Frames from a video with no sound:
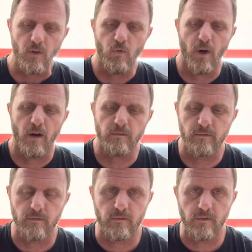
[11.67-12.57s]
Well,
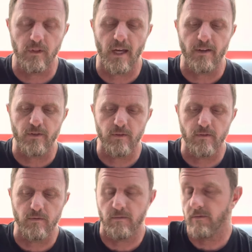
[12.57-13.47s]
you got
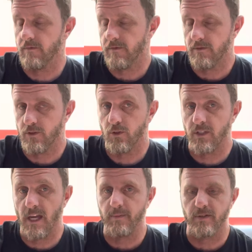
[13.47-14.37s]
two
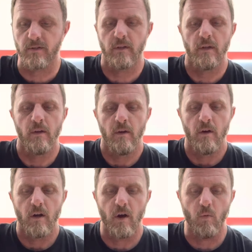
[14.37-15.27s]
steps.
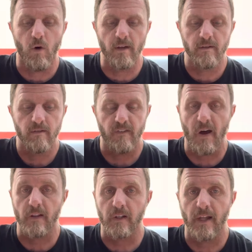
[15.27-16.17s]
One,
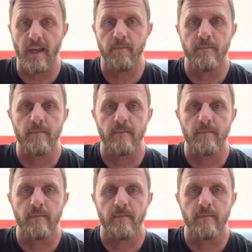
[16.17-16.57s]
file a claim.